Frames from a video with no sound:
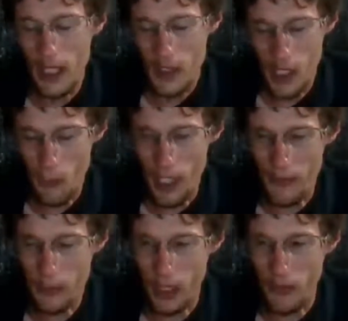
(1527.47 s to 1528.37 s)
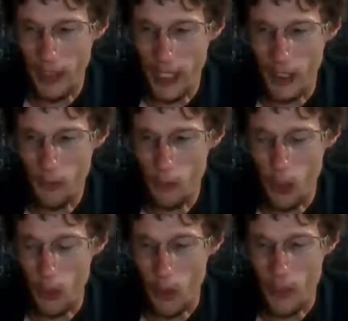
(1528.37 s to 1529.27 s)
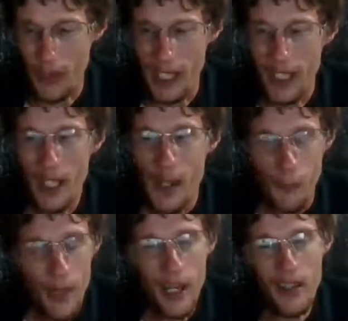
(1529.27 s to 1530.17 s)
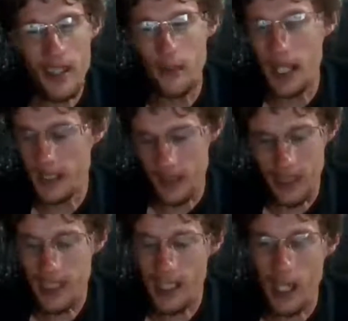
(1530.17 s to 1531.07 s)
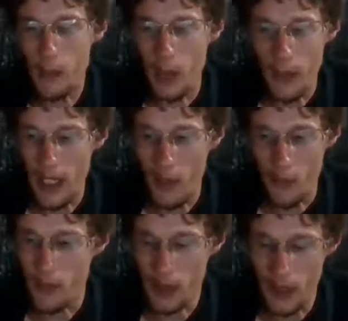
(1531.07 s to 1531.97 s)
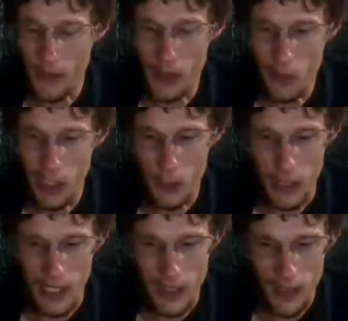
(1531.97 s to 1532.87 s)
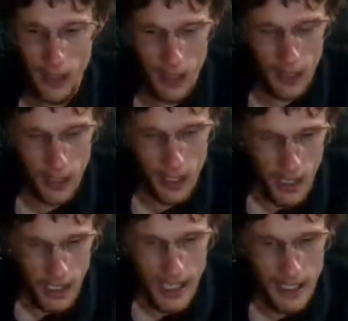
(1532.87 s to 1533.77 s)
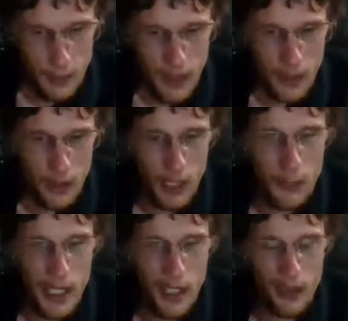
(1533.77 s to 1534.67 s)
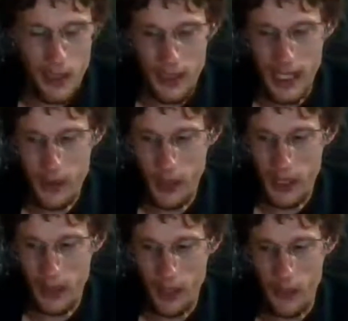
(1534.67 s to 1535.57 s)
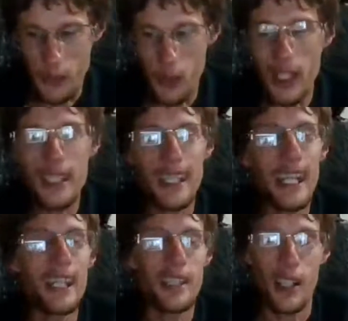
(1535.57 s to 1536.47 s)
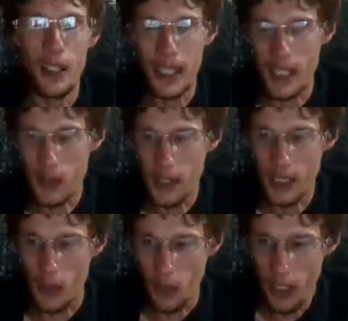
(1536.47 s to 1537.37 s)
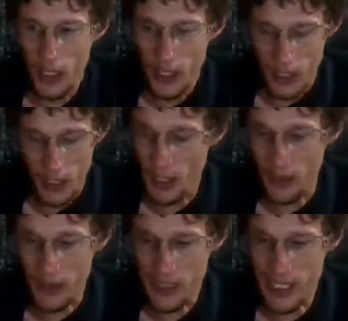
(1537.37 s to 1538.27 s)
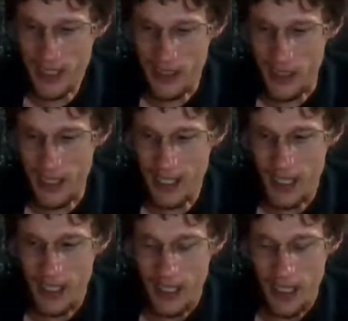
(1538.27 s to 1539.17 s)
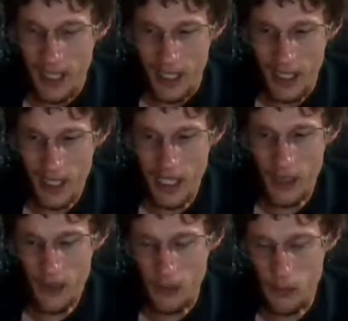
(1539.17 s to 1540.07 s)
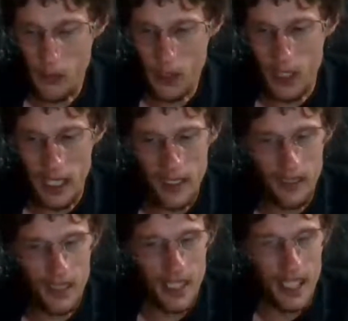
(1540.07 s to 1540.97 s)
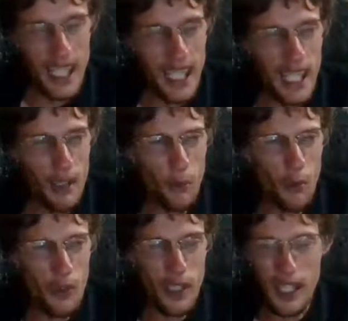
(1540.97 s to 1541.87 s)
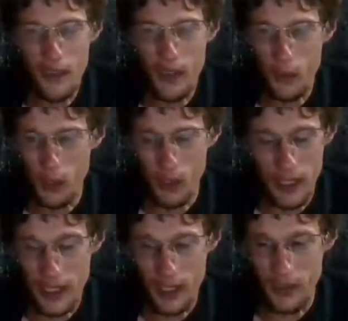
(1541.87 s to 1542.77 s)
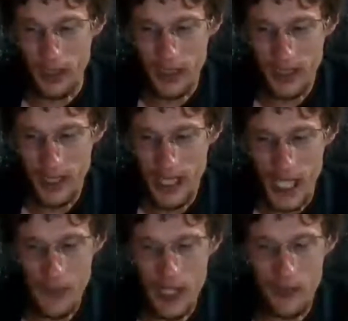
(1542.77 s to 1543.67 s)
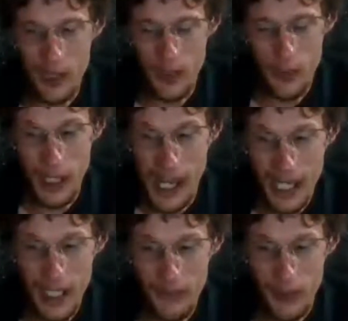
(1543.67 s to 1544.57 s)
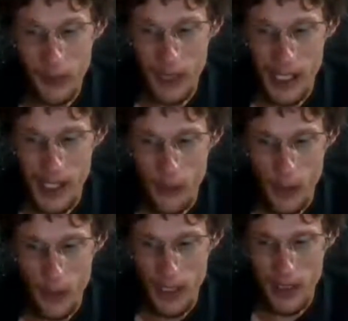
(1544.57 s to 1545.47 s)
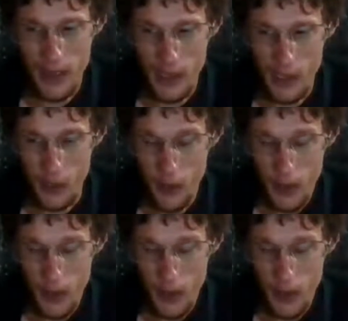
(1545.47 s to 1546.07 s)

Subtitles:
Towpath Trail, and I recorded most of my descent up the mountain on the switchbacks. I spent 3 miles on that trail, 3 days on that trail on the section hike, hung out with some through hikers, and I wonder how in the world they do it. I give them credit where credit's due.